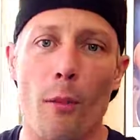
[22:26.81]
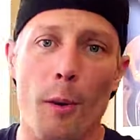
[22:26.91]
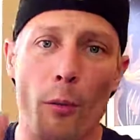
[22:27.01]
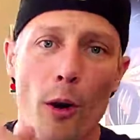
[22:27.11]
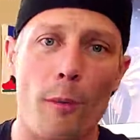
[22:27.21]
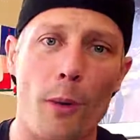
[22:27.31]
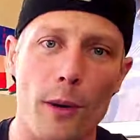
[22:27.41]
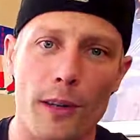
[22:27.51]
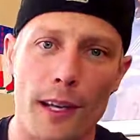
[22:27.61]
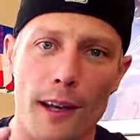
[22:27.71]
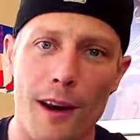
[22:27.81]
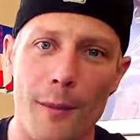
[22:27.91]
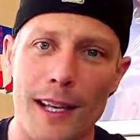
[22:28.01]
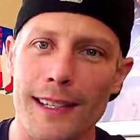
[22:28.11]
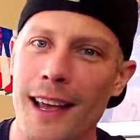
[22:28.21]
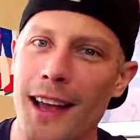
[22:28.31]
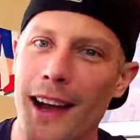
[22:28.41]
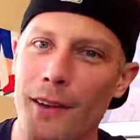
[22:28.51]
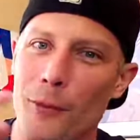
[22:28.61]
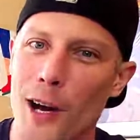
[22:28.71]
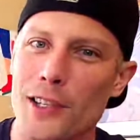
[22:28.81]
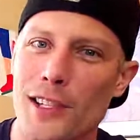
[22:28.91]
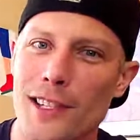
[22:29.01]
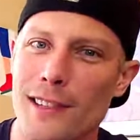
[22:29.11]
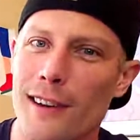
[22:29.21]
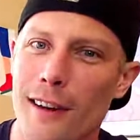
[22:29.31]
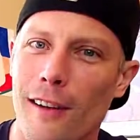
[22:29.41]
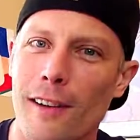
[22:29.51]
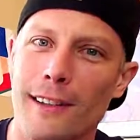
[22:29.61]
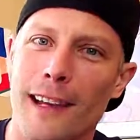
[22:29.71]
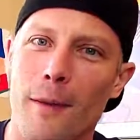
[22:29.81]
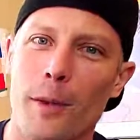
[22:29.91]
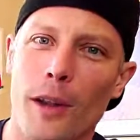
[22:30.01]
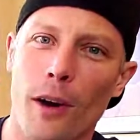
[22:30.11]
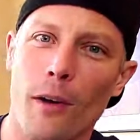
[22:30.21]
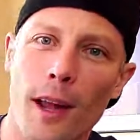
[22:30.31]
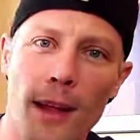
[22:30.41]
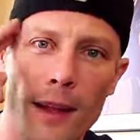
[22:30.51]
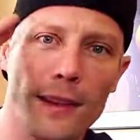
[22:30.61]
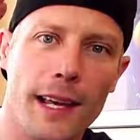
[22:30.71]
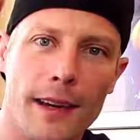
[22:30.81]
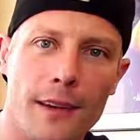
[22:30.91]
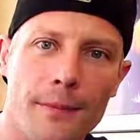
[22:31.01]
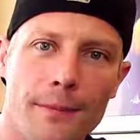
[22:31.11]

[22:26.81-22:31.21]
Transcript: But more importantly, comment, I've watched this all down below. Later.